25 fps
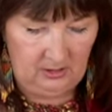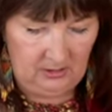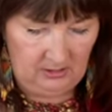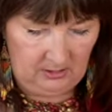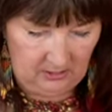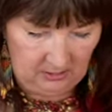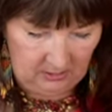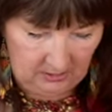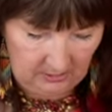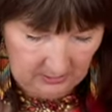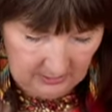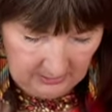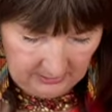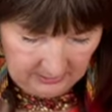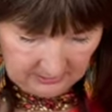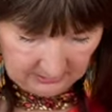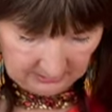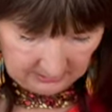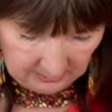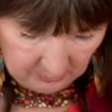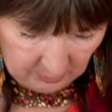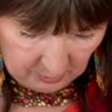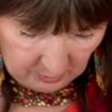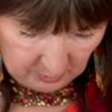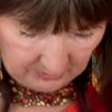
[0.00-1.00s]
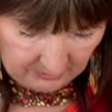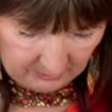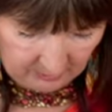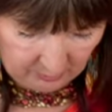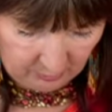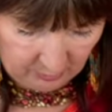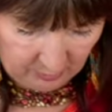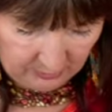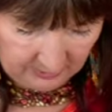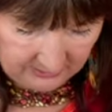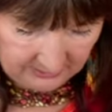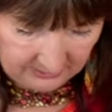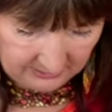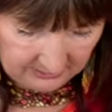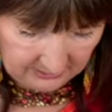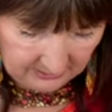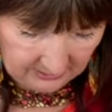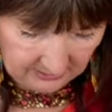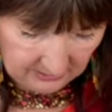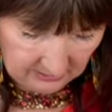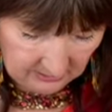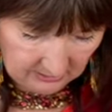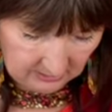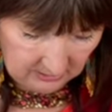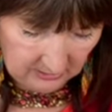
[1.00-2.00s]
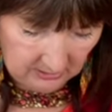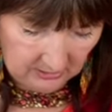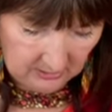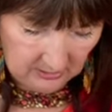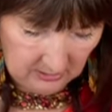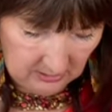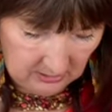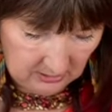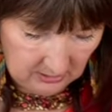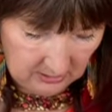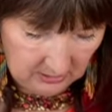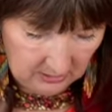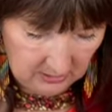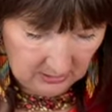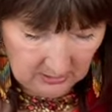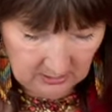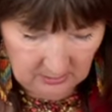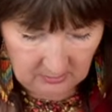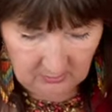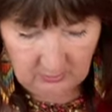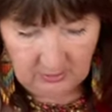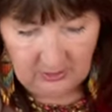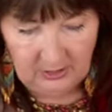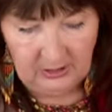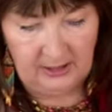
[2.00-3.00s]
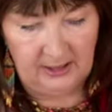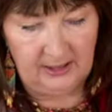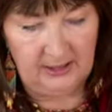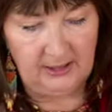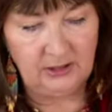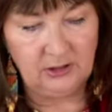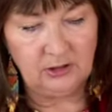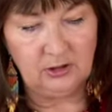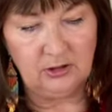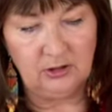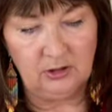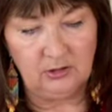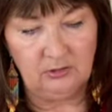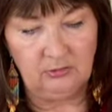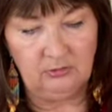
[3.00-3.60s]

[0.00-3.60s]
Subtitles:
Now this is quite pretty. It has got